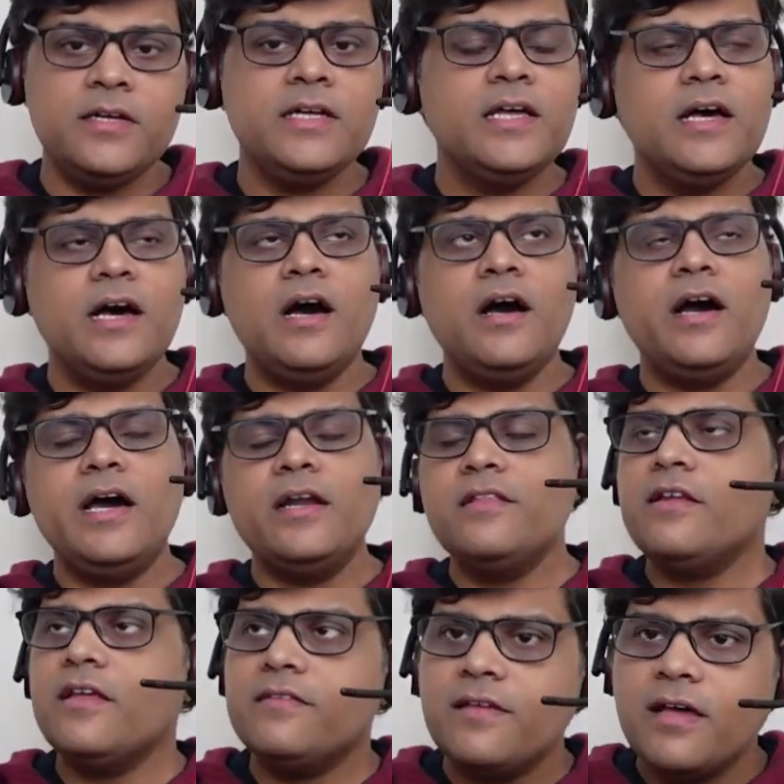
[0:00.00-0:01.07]

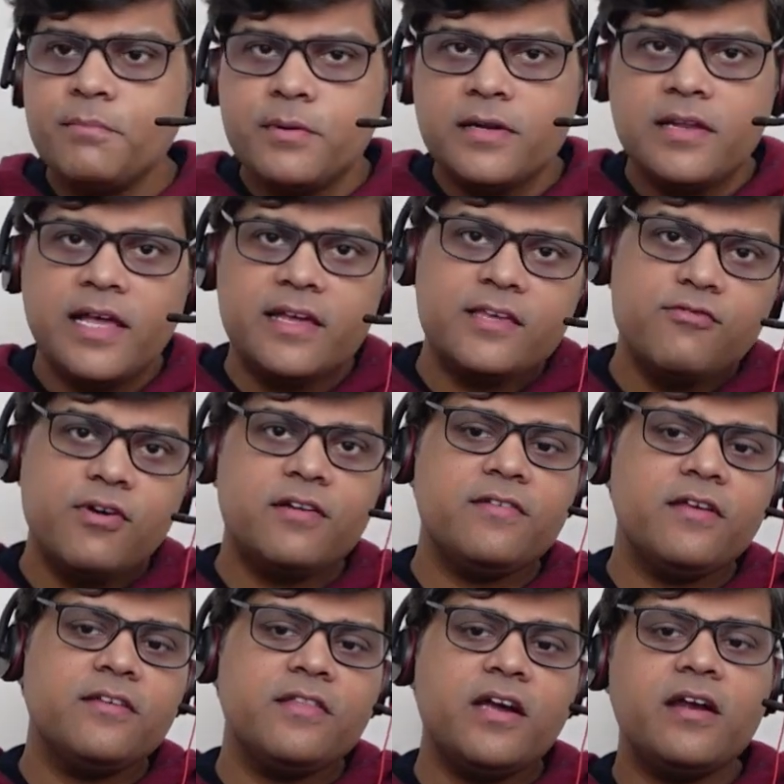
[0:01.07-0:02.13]
Another example, like you are
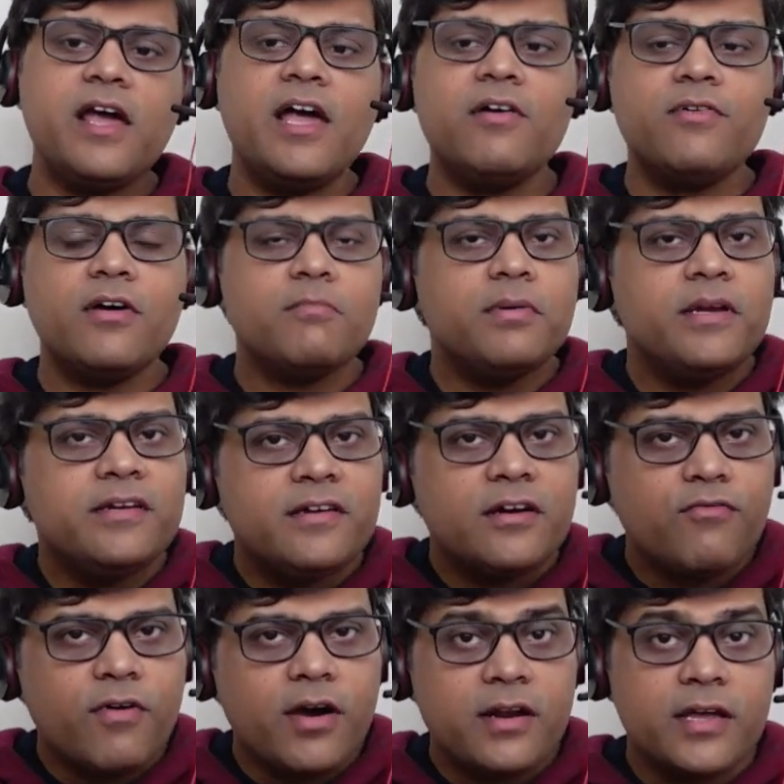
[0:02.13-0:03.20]
saying that I have
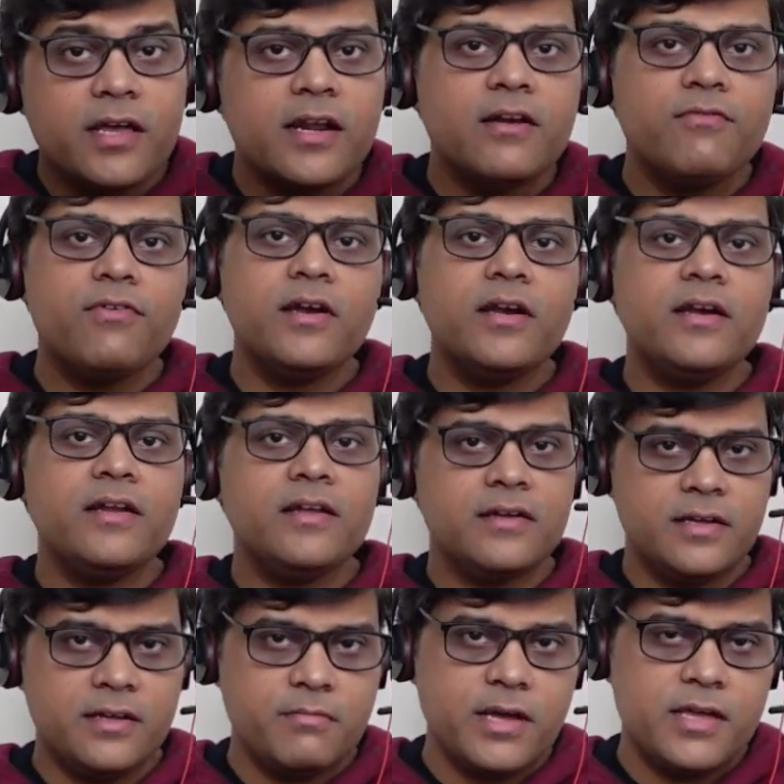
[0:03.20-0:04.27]
completed one greenfield
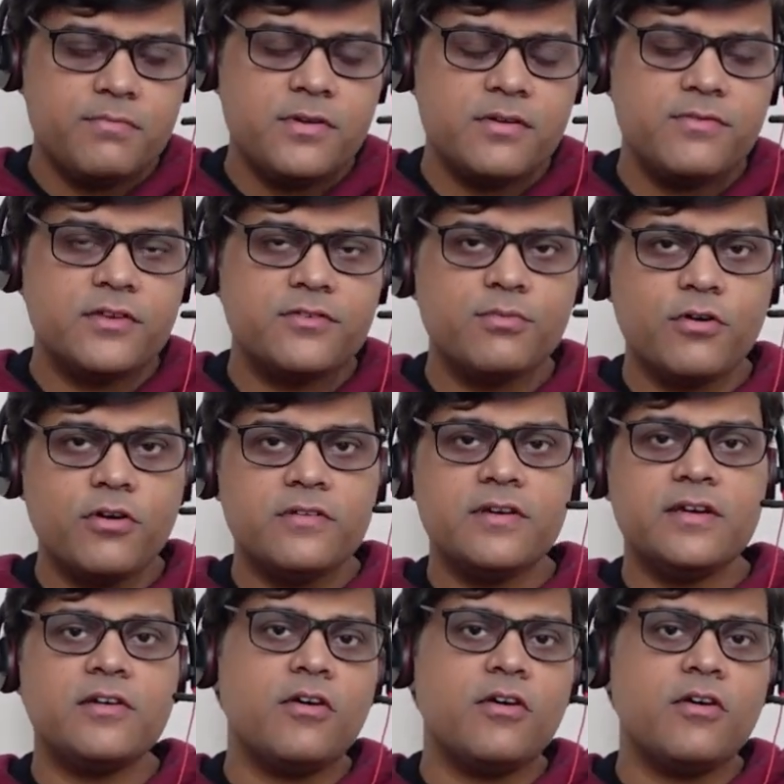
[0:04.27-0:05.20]
in my previous project,